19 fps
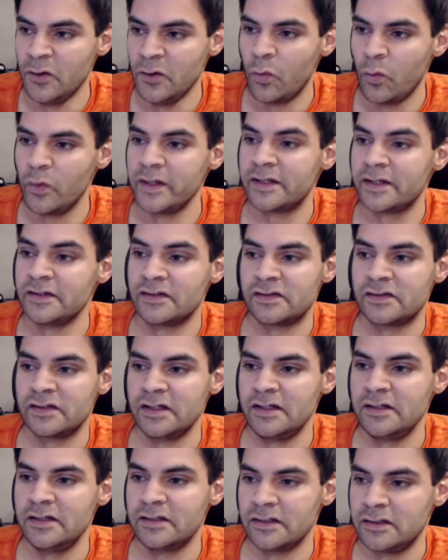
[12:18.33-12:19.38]
we can
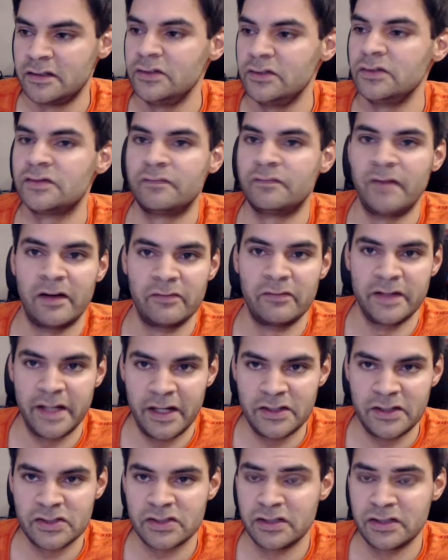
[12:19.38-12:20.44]
see the huge
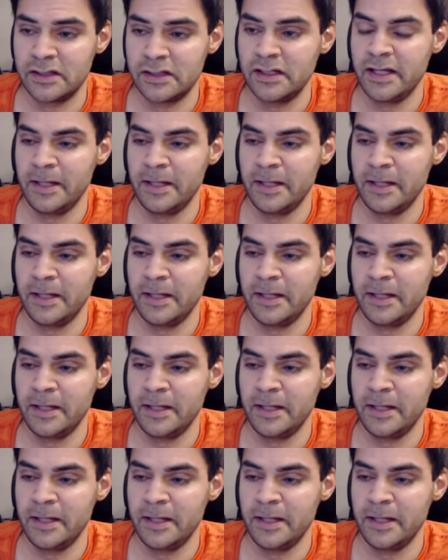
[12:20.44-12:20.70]
variation in